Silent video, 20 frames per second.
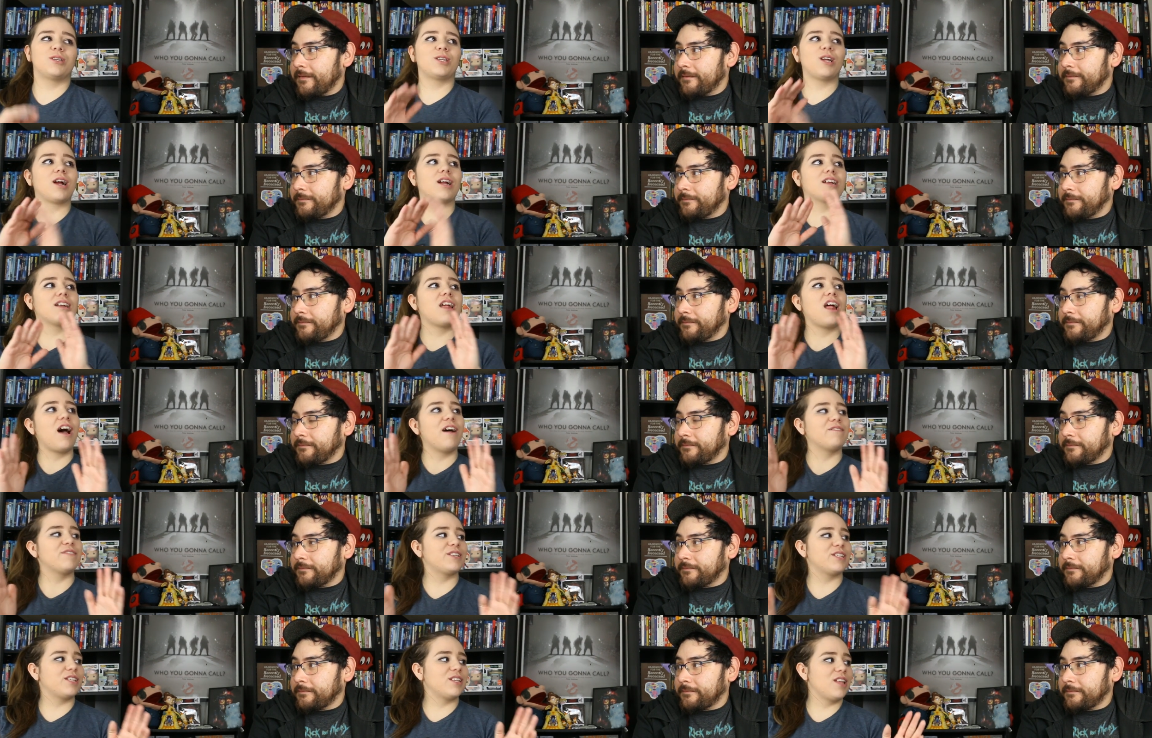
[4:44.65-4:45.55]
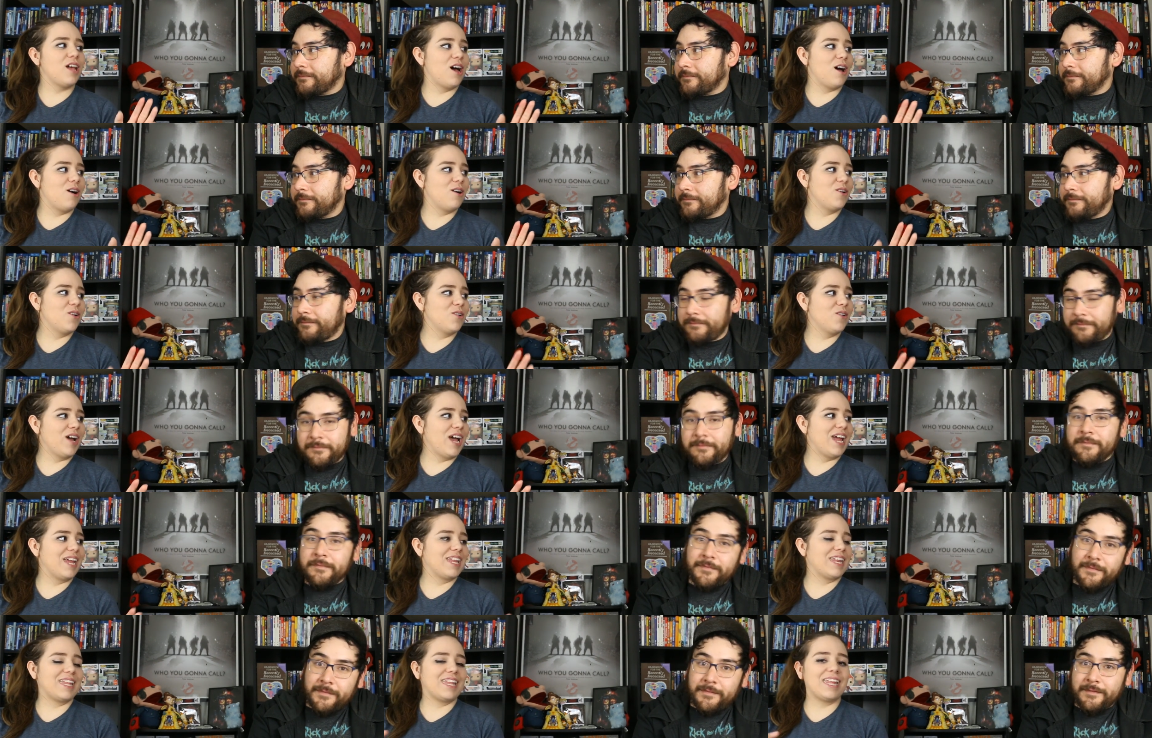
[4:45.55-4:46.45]
Speaker 1: started off slow
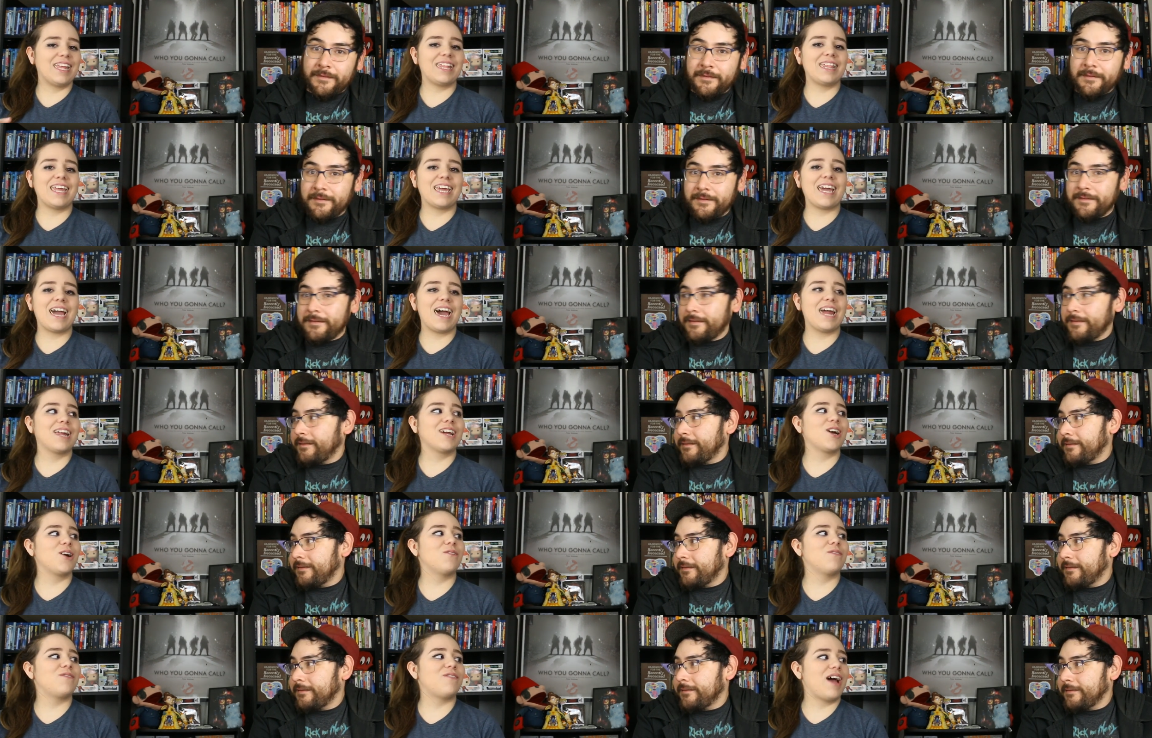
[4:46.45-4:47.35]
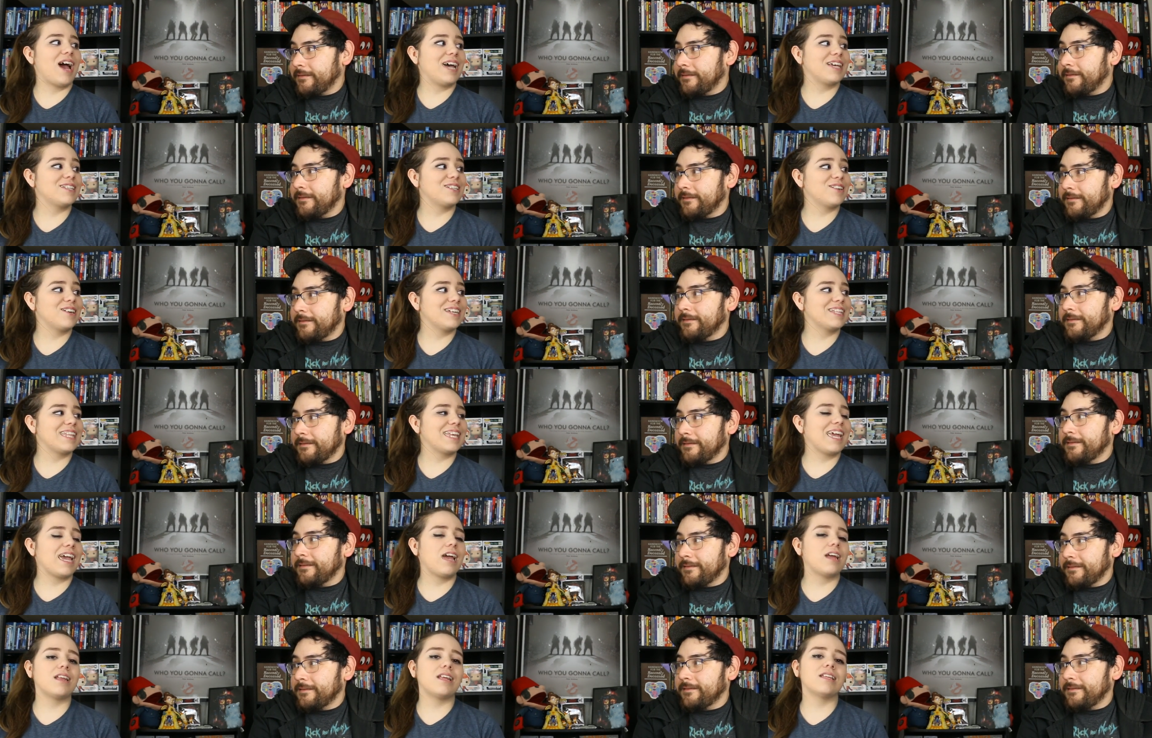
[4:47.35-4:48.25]
and then they kind of go faster at
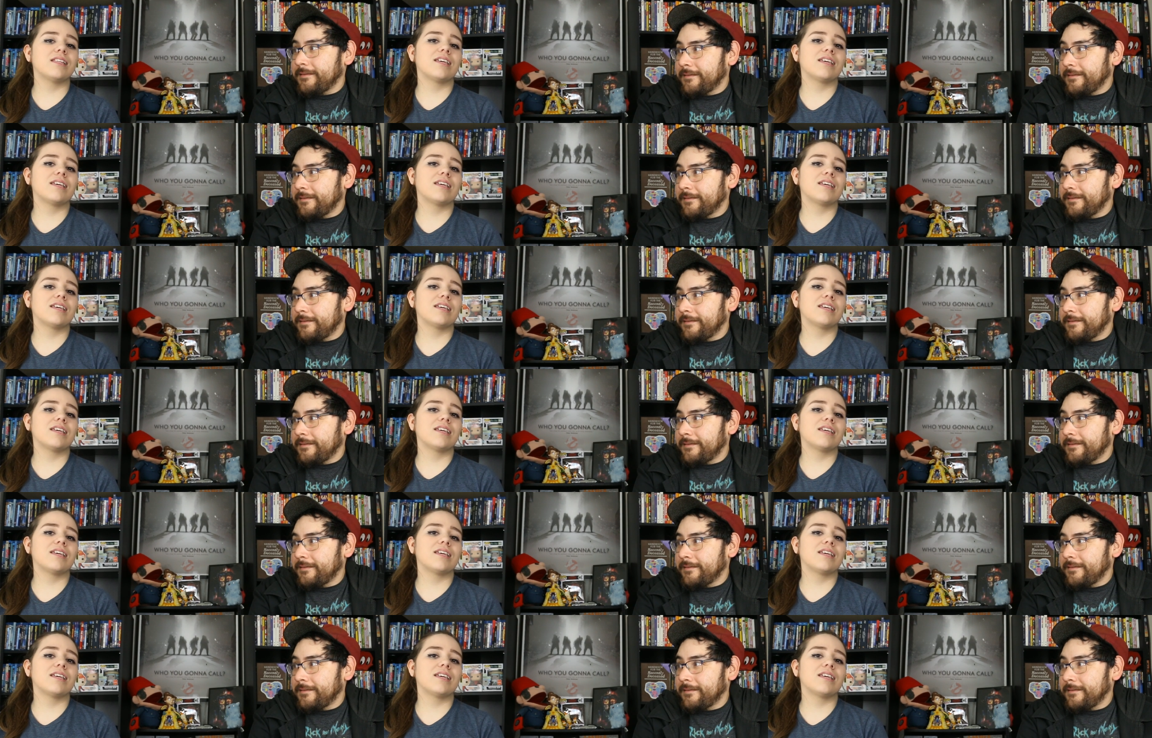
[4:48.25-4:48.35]
the end.